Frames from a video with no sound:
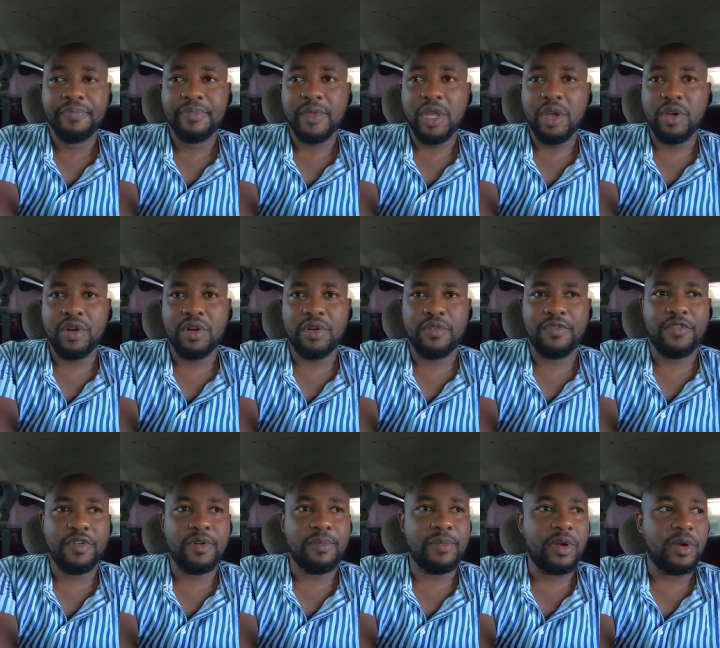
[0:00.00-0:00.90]
or
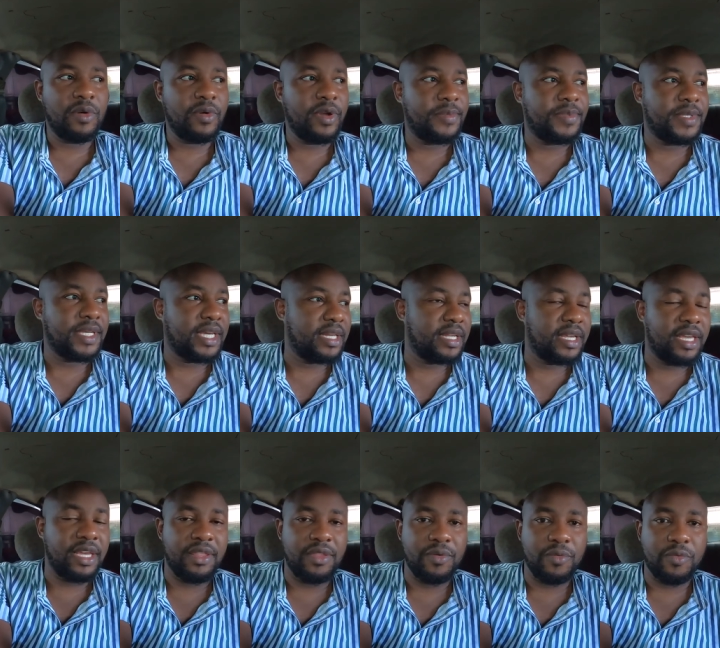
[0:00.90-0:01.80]
from our website,
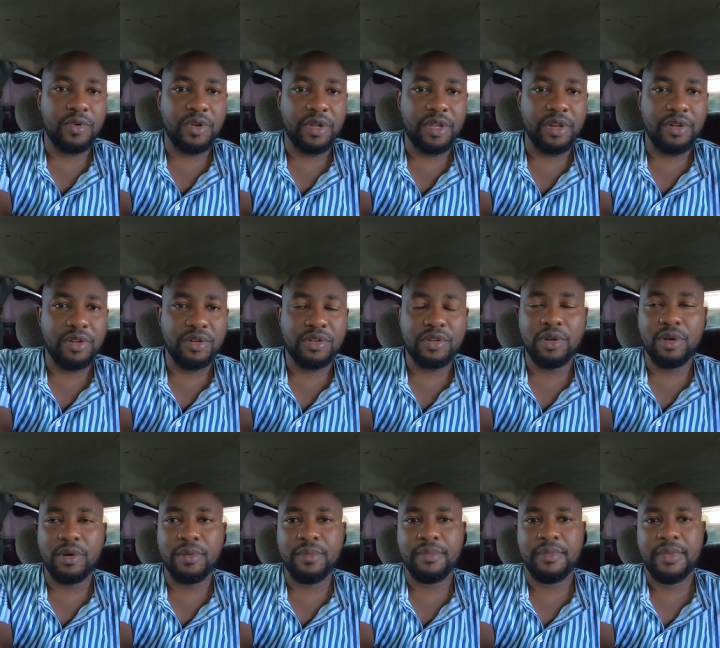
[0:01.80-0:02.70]

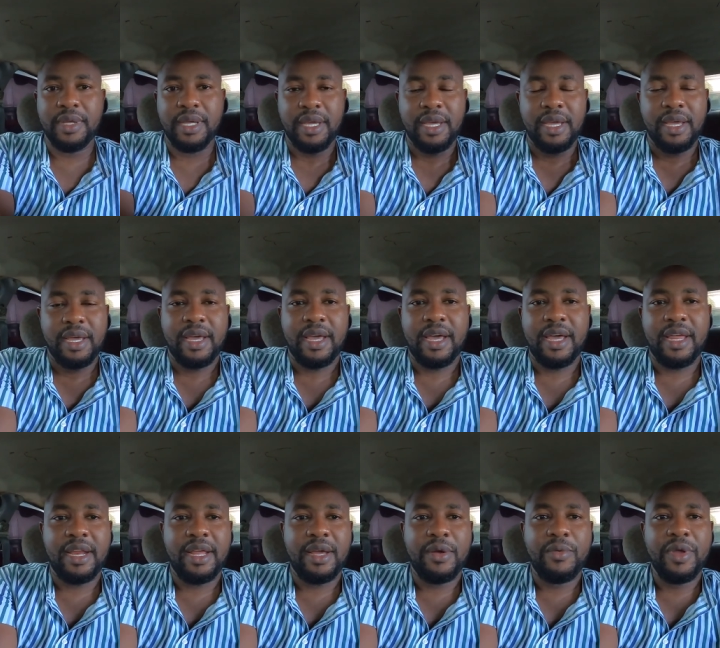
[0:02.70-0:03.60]
keithmuoki.com
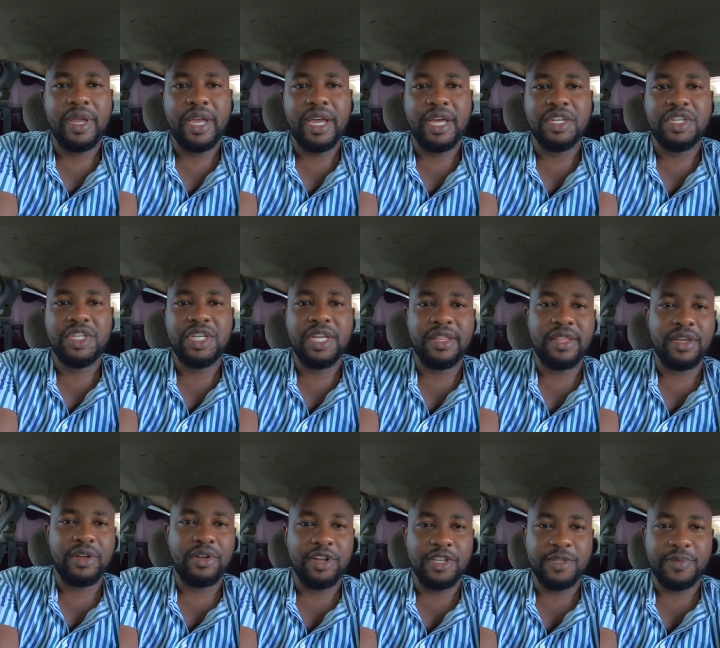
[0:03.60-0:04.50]
and uh, we can share the
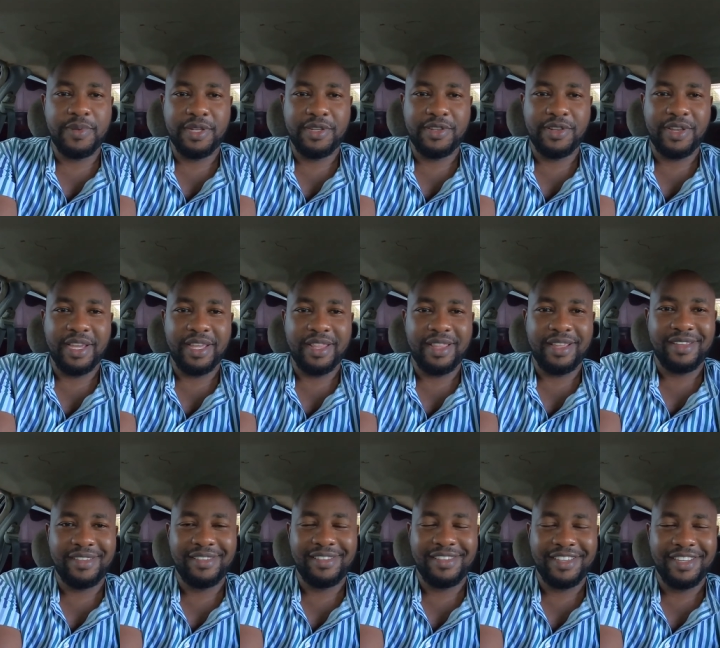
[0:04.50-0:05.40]
gospel together.
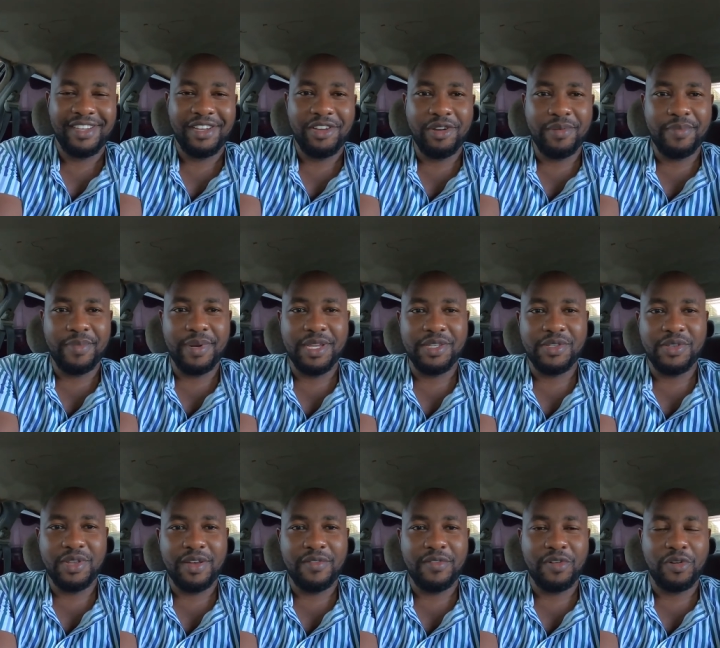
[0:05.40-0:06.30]
God bless
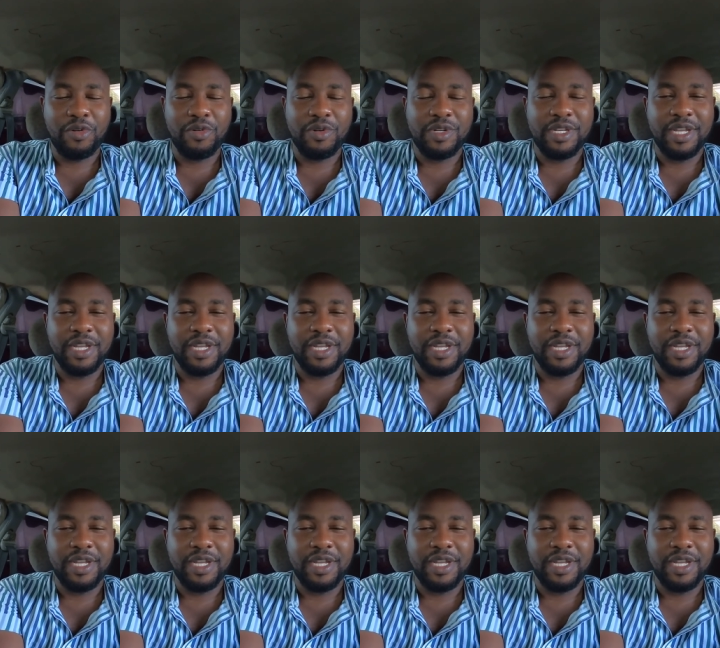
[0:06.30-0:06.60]
you and have a good